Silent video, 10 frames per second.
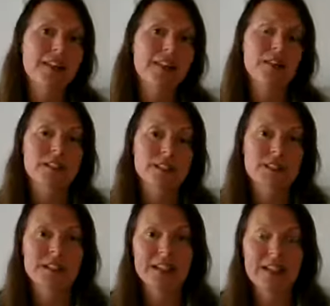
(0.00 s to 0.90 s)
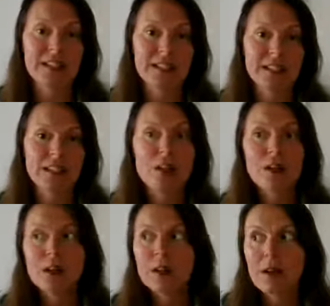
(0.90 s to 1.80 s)
then they're assisting in
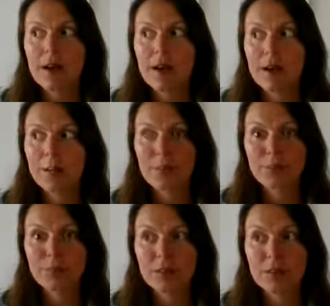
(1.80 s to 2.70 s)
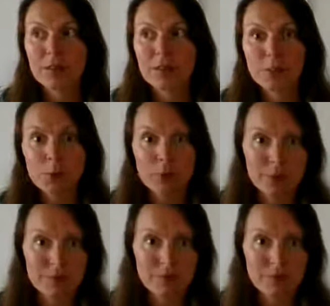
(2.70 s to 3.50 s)
um, youth.